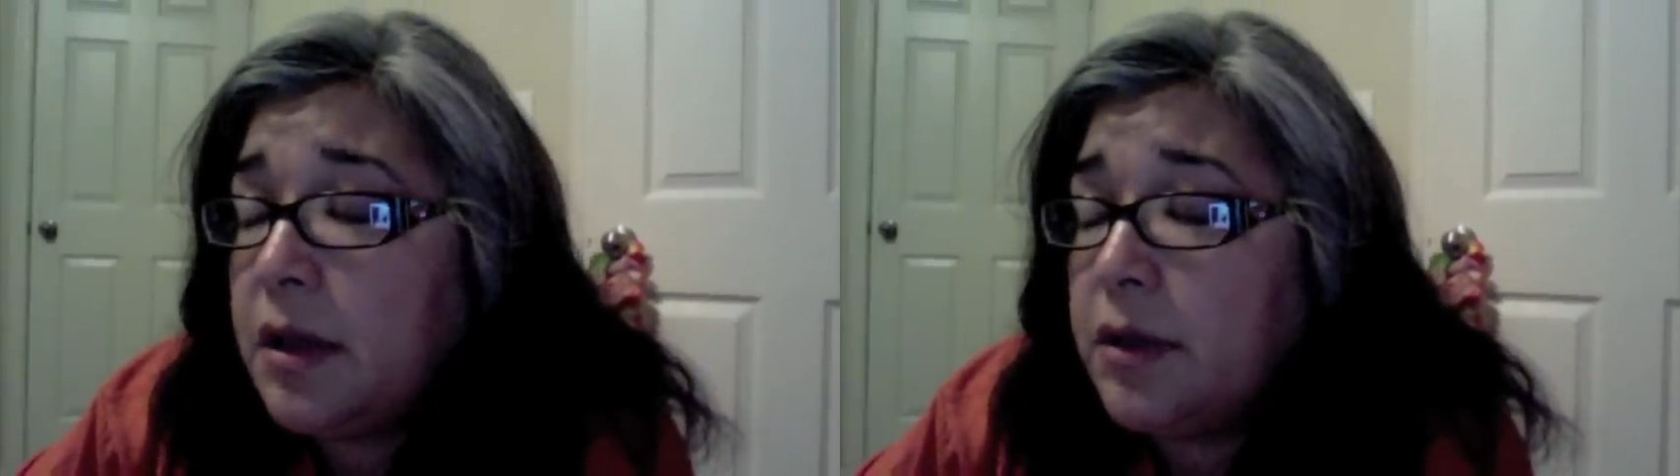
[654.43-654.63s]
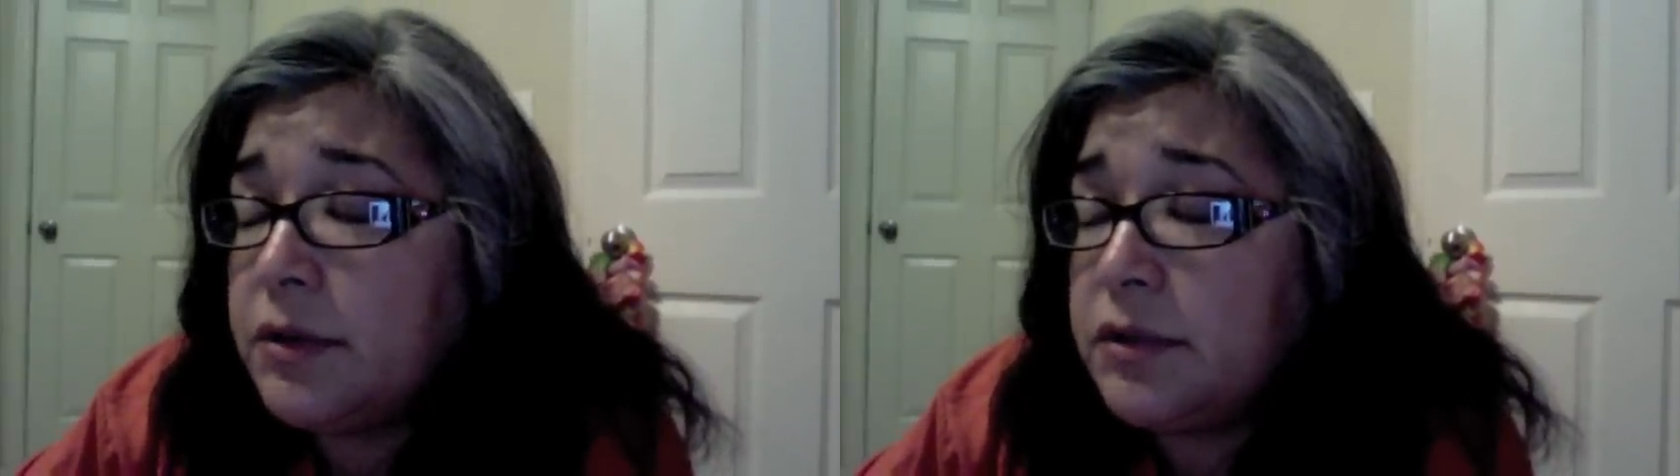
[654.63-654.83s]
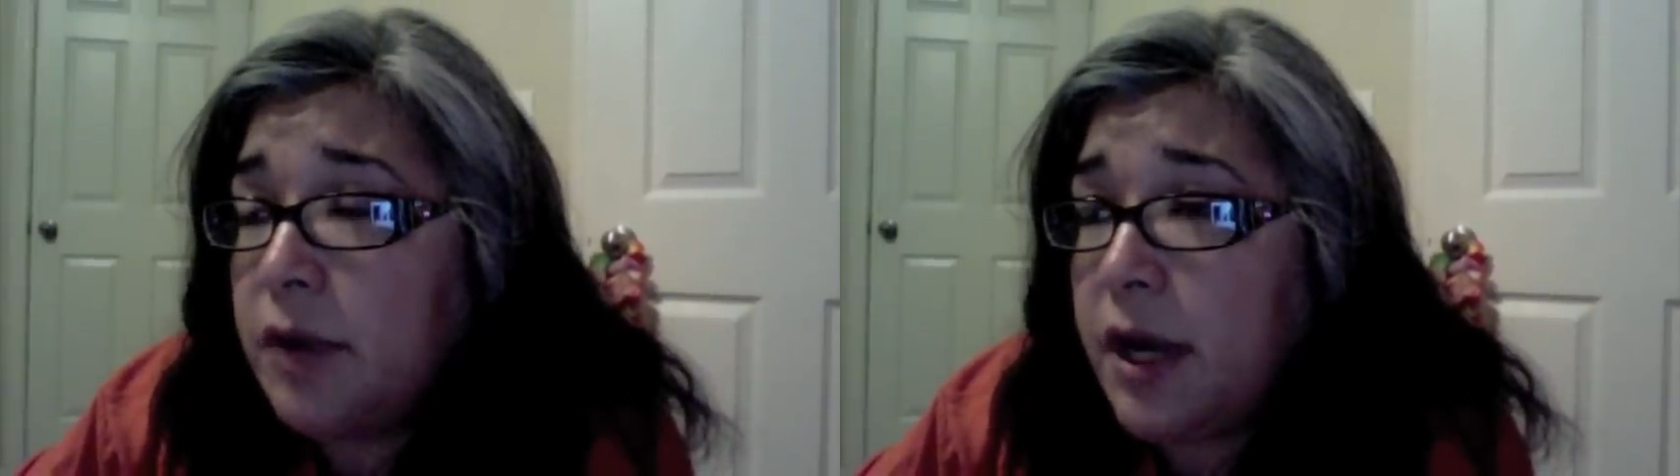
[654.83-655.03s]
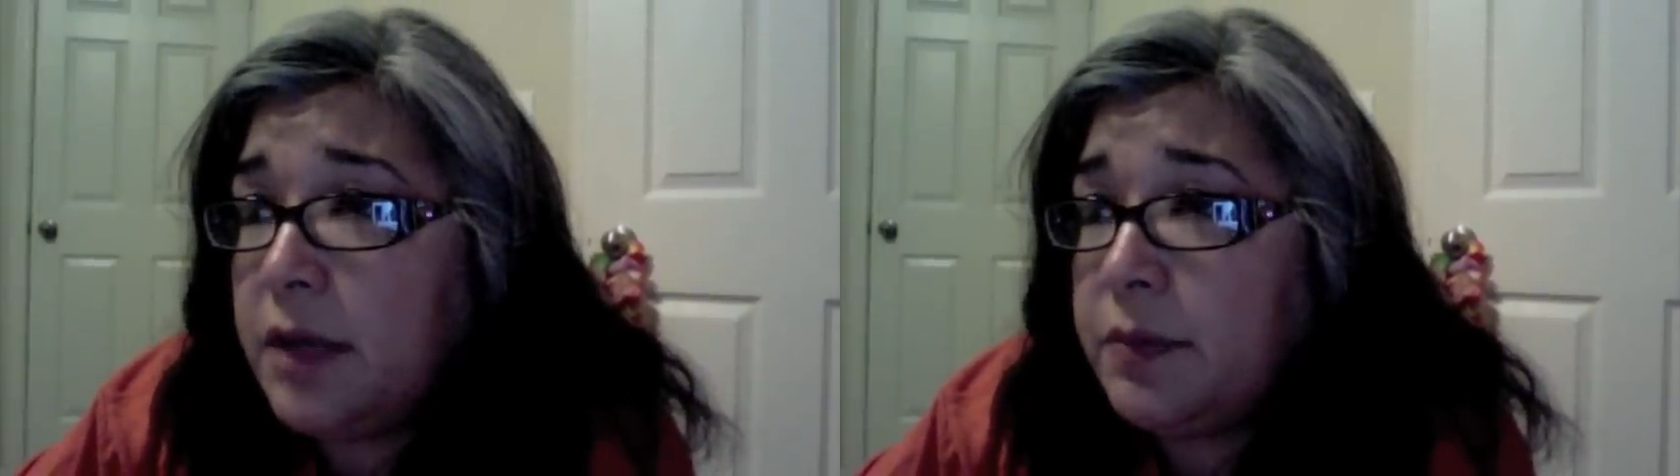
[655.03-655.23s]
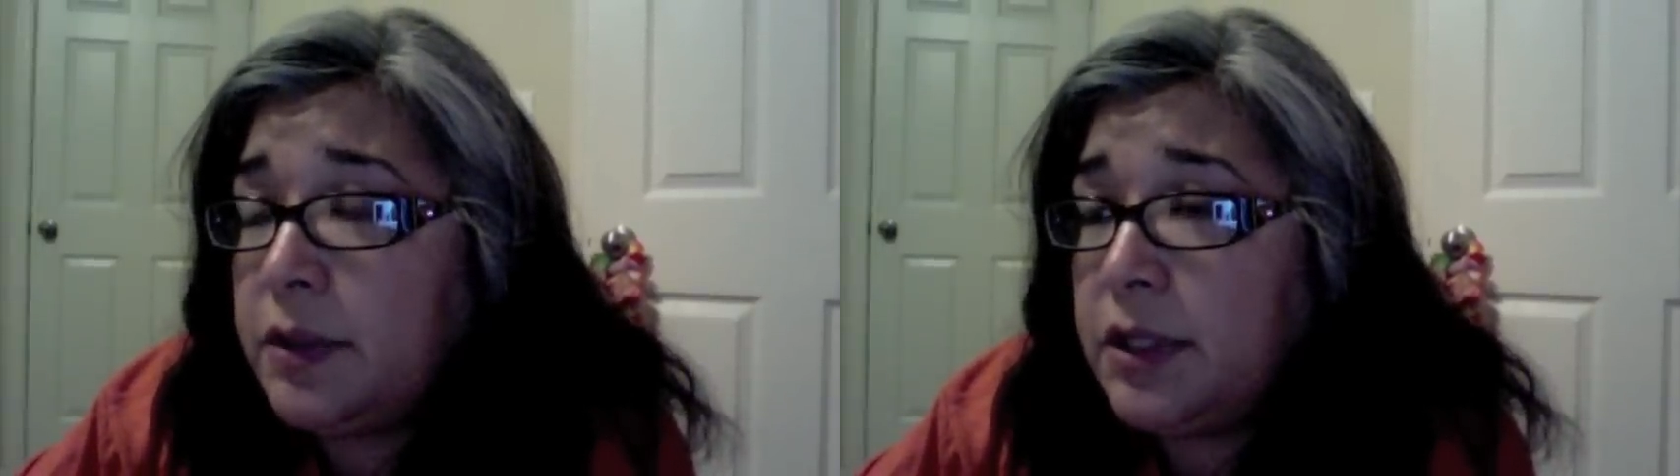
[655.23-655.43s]
There was
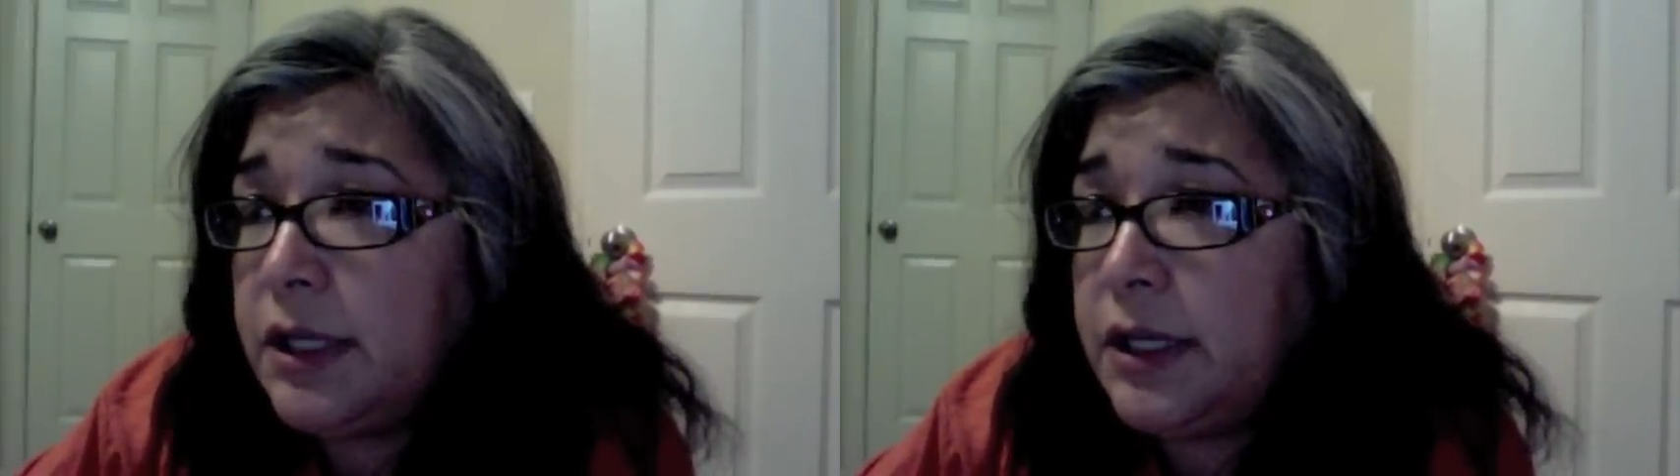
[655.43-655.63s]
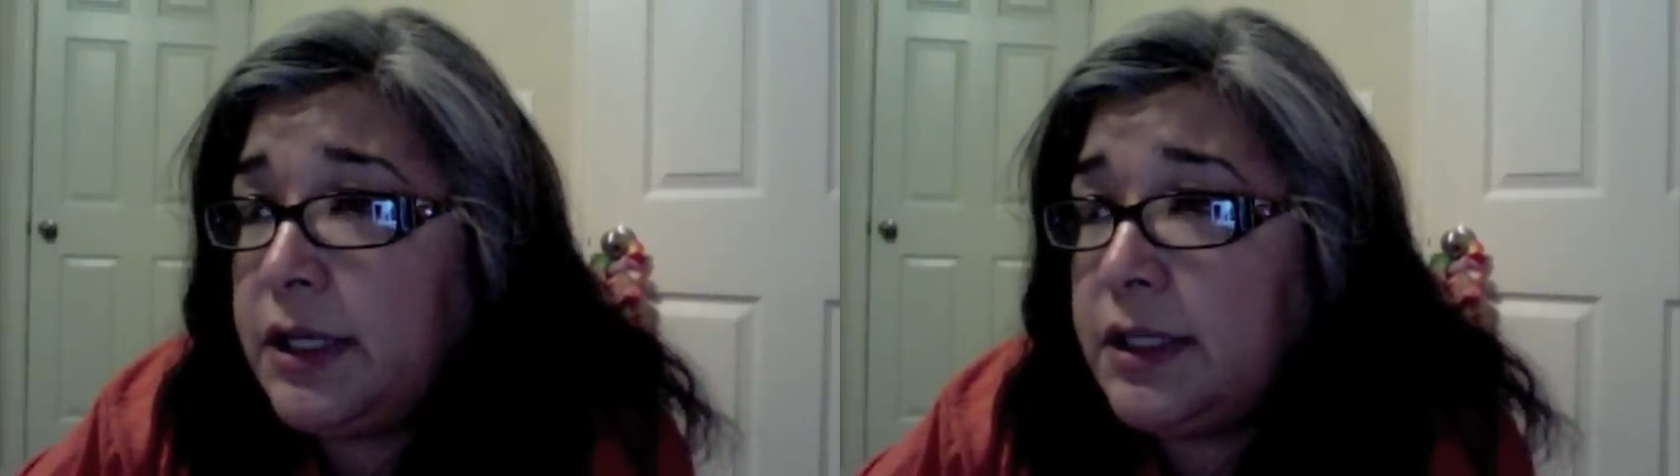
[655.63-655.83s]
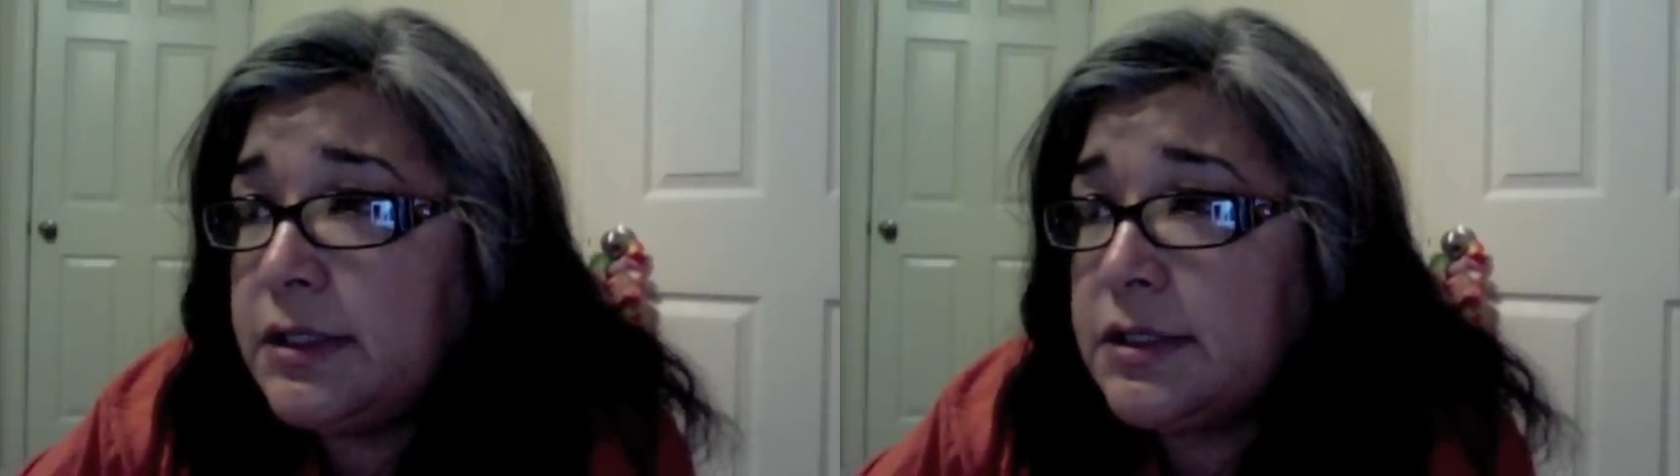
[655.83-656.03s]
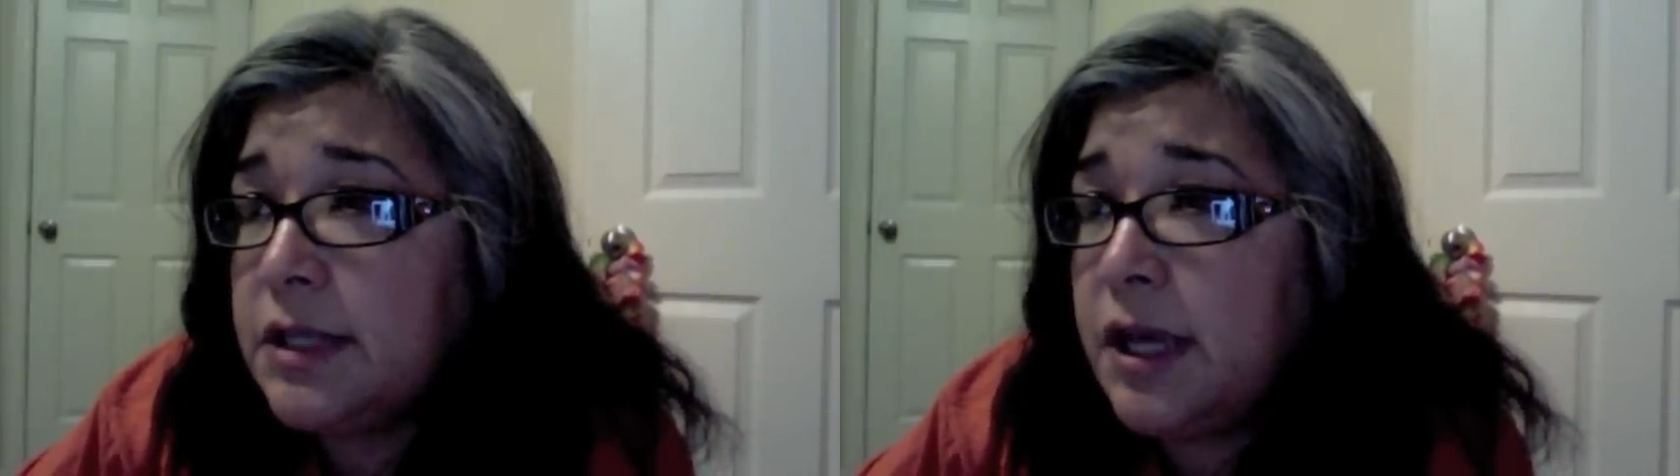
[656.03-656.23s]
riot police.